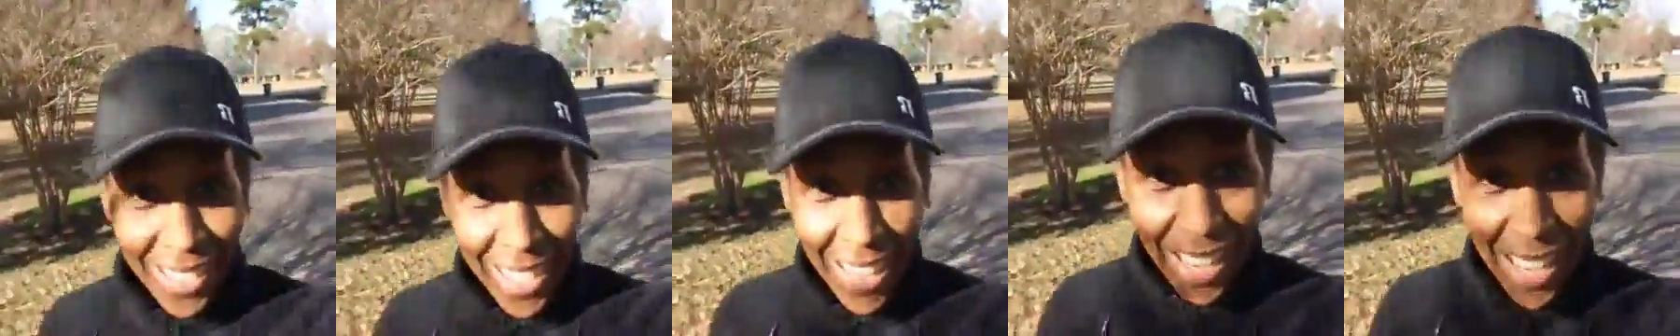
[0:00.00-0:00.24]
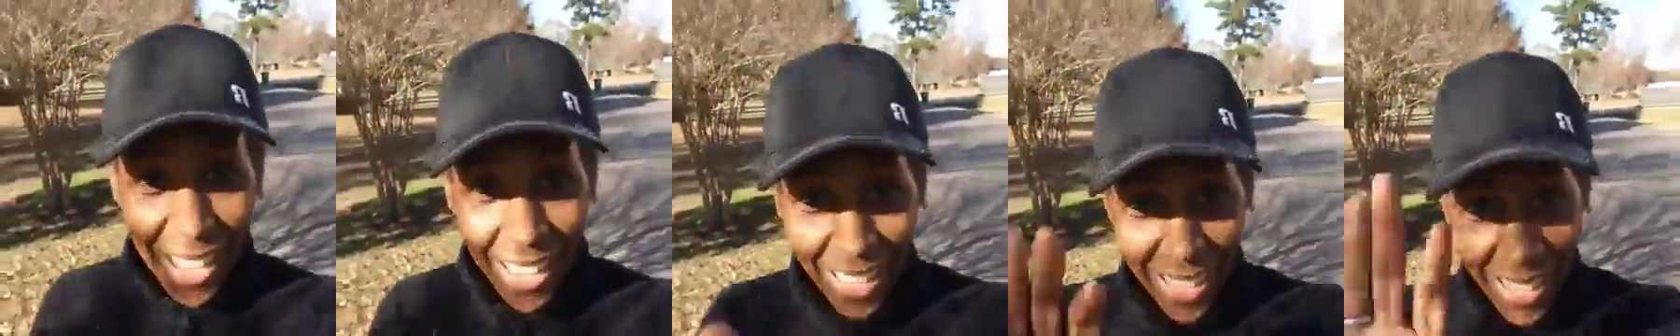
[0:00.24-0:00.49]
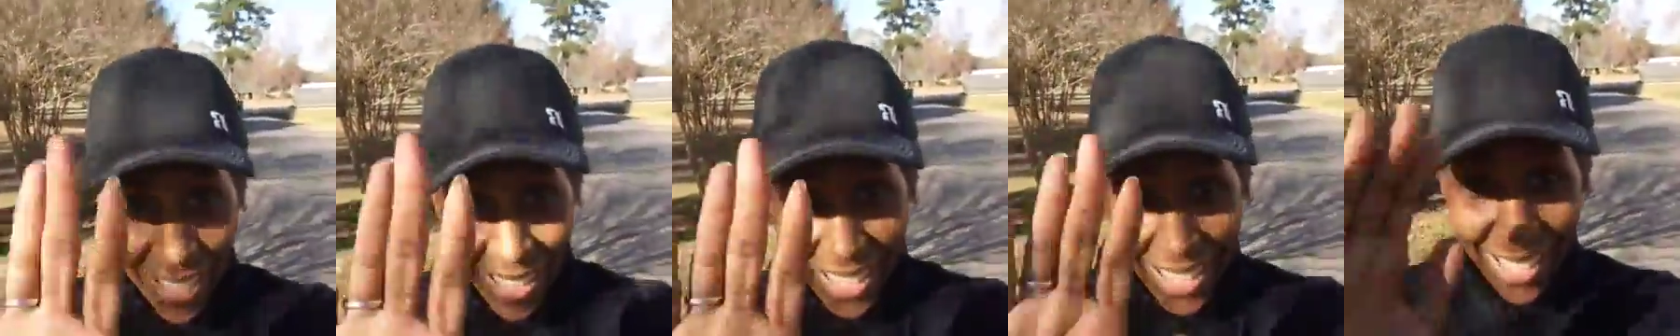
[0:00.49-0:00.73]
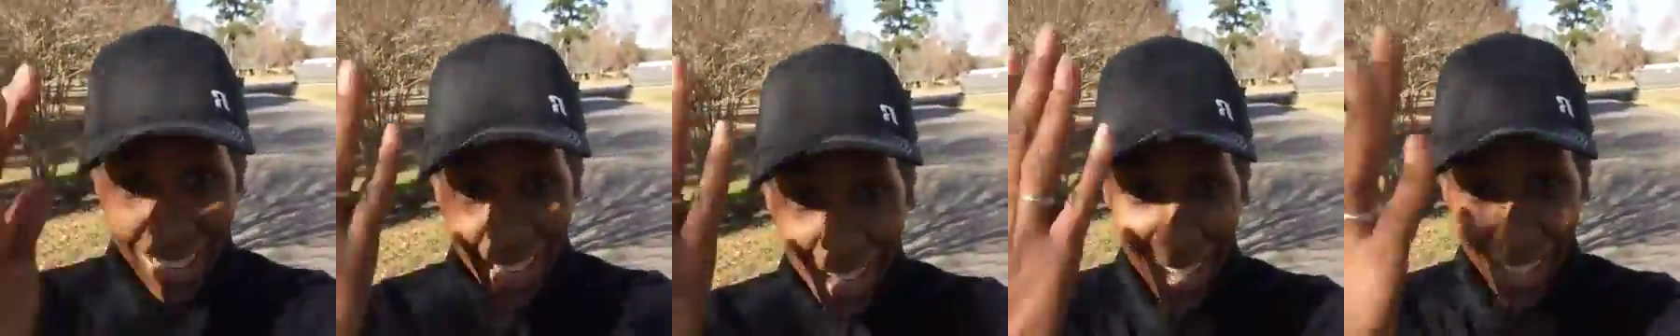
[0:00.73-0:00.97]
day
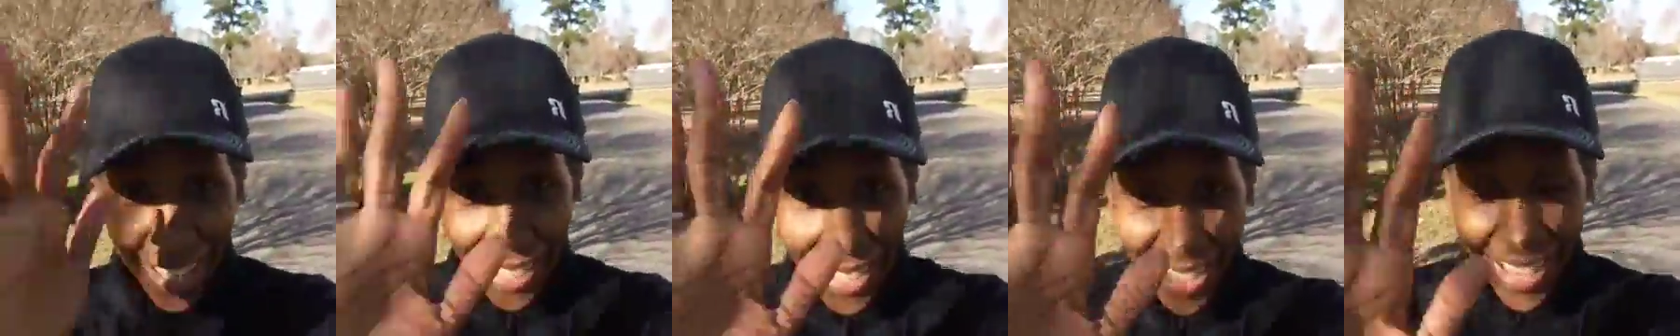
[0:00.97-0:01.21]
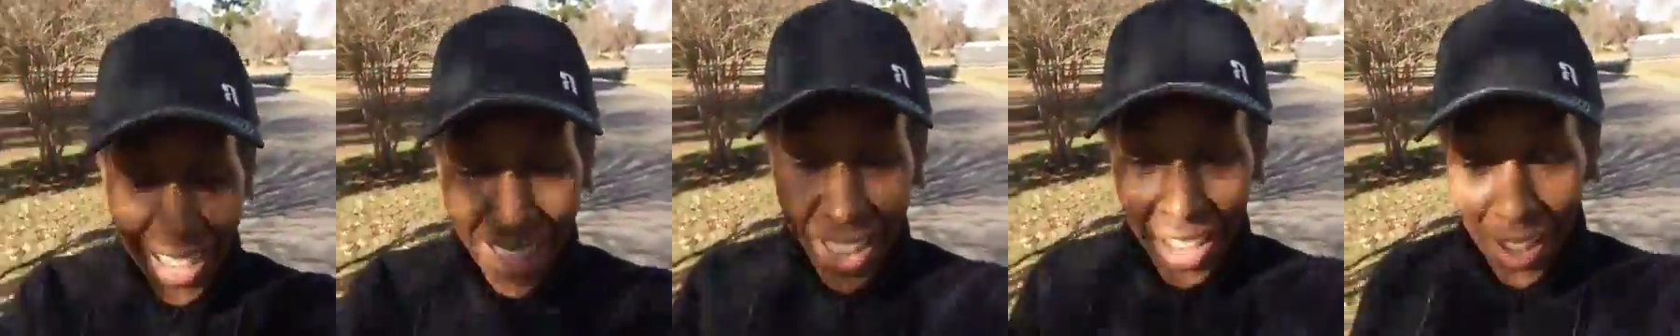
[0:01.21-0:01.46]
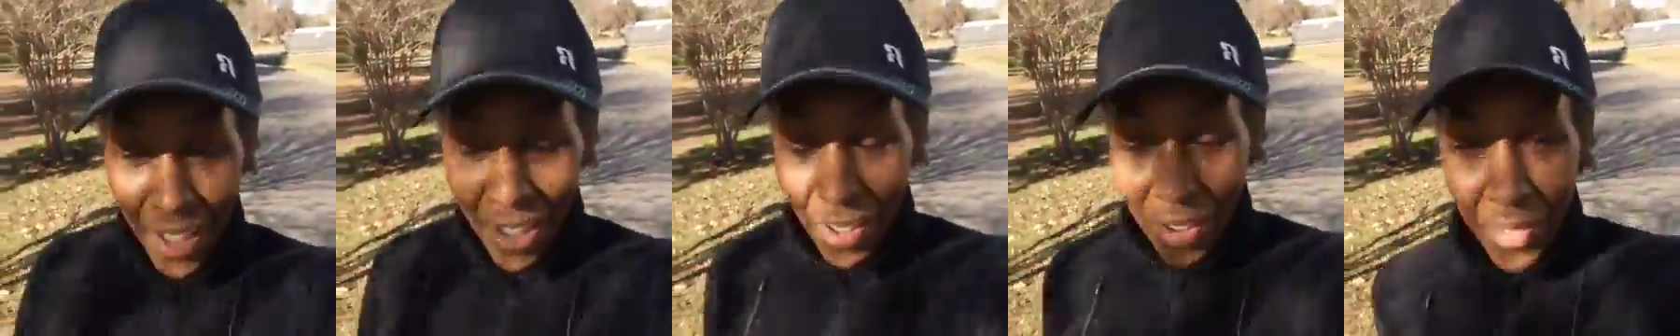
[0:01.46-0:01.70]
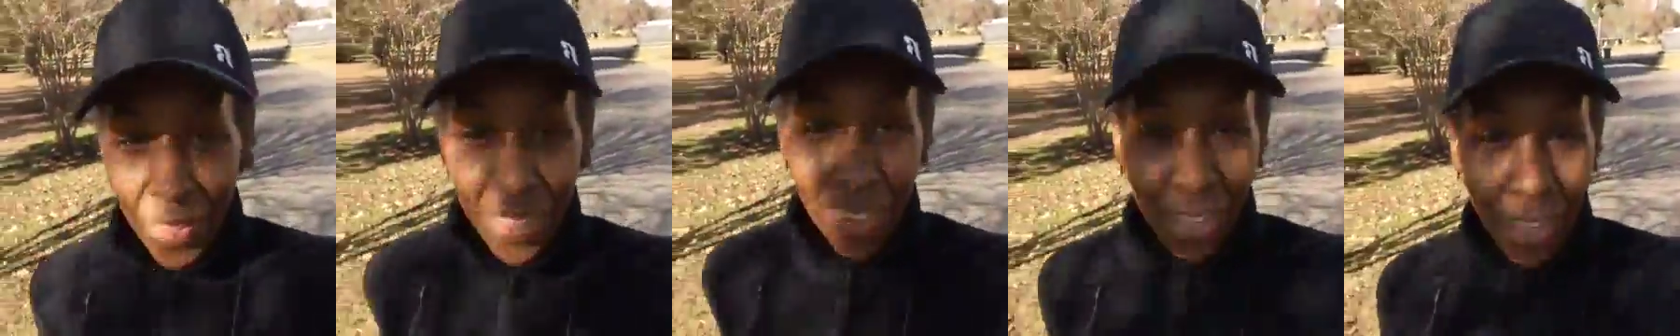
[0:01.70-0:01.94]
10
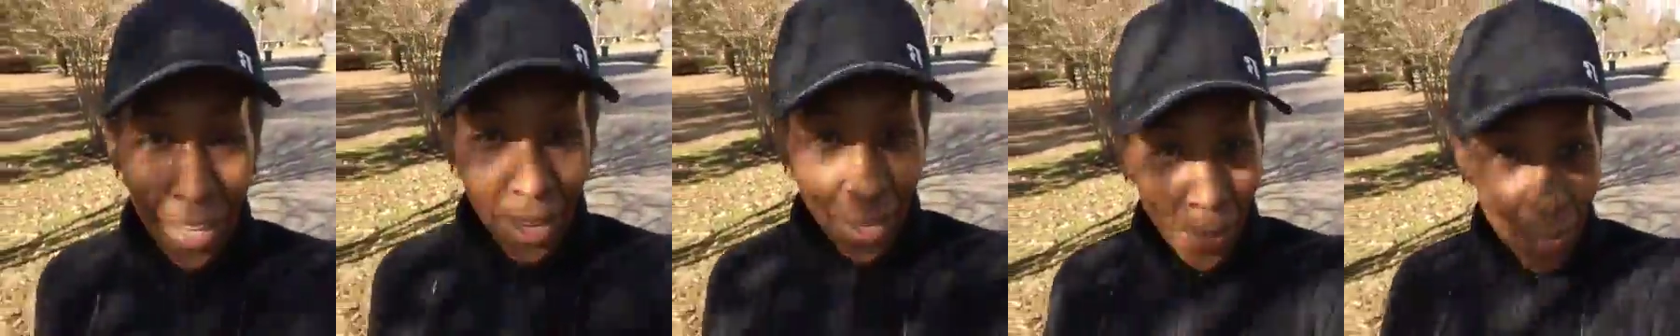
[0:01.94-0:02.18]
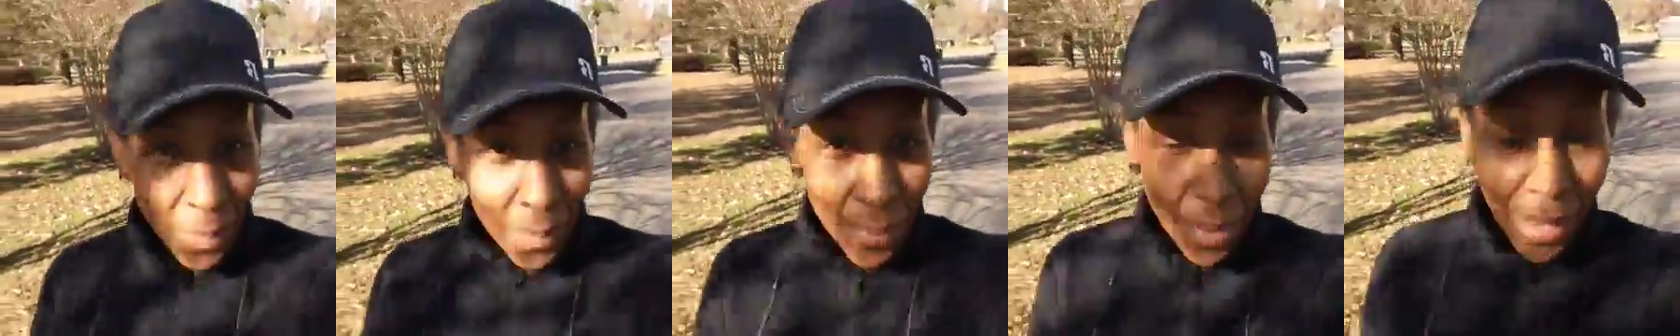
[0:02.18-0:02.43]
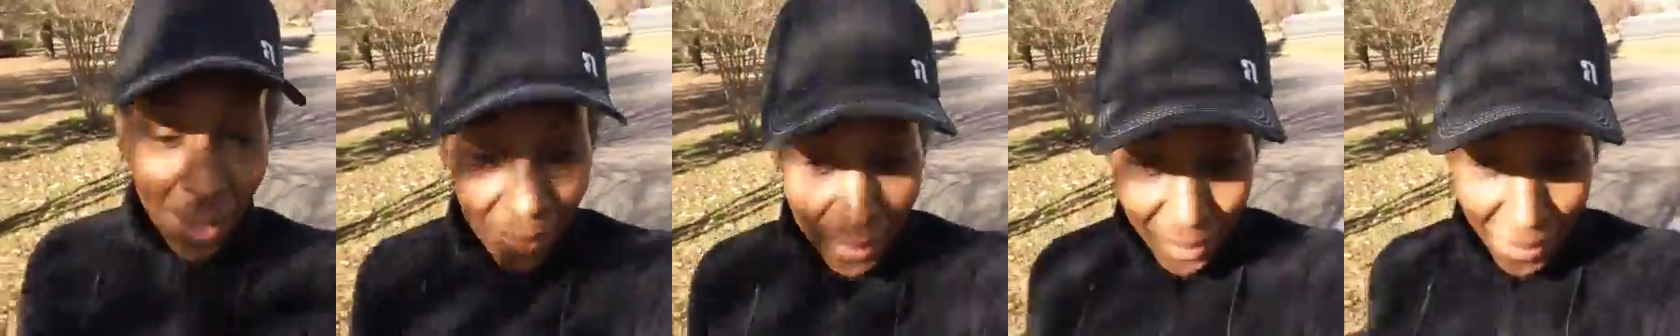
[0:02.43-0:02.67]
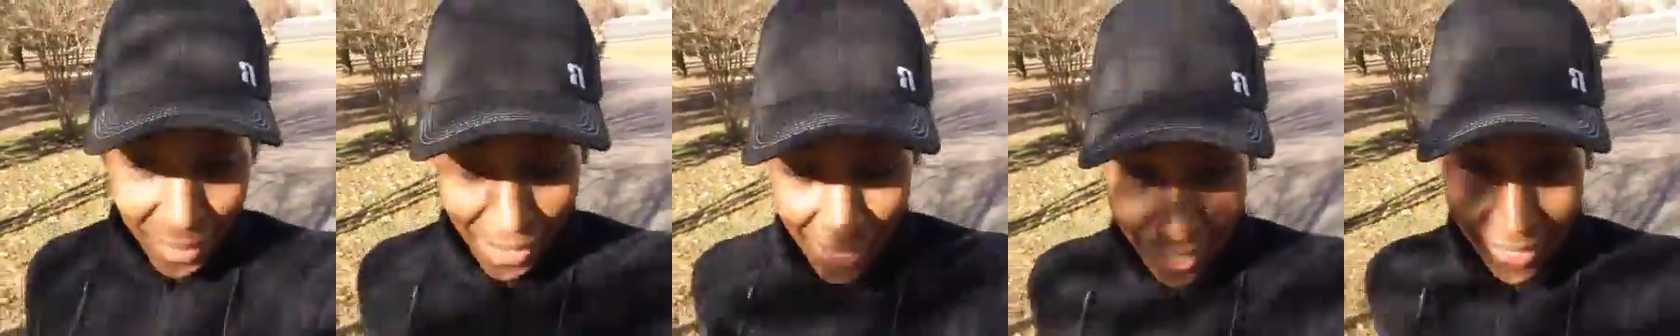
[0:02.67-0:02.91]
of the
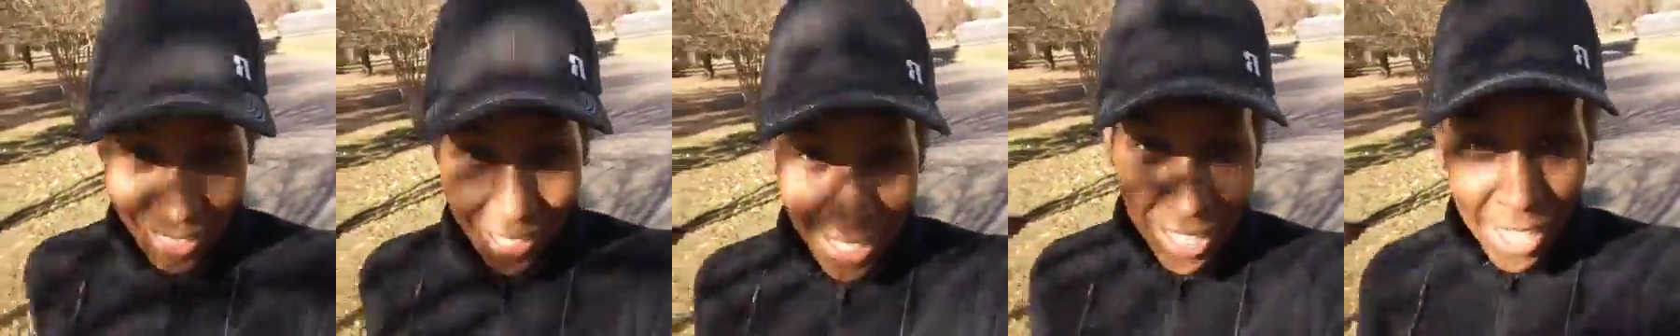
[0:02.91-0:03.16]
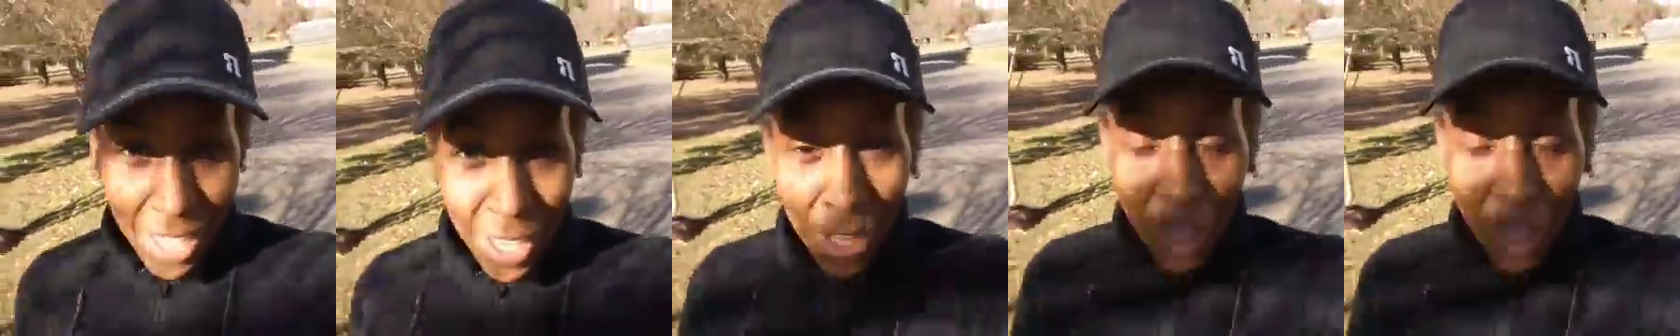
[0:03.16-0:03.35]
commitment